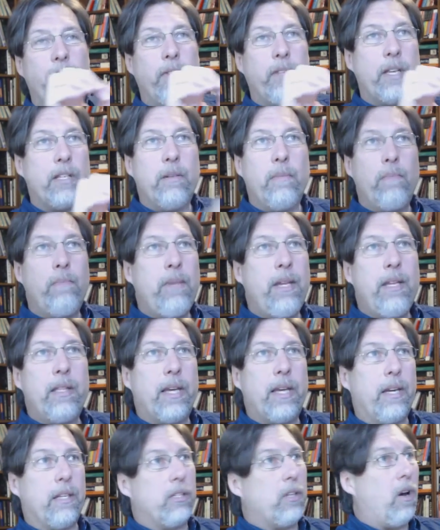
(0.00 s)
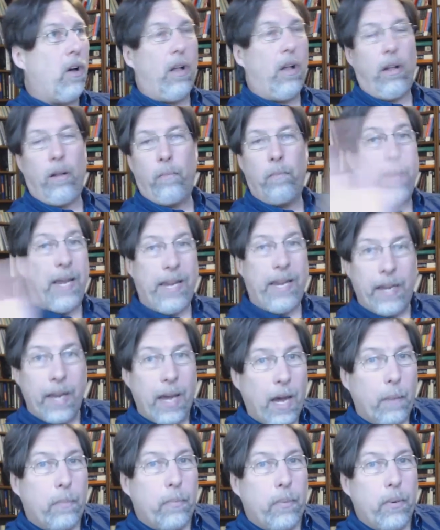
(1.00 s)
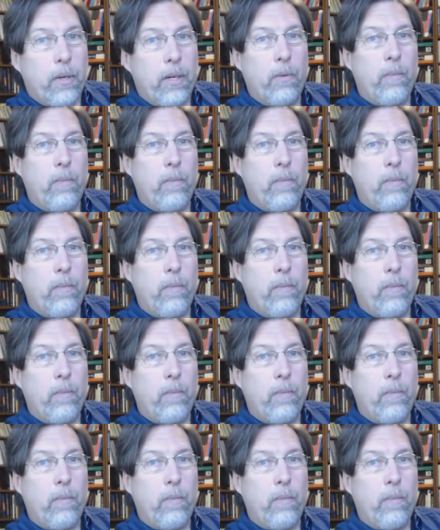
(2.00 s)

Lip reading: Doesn't mean that it's all made up.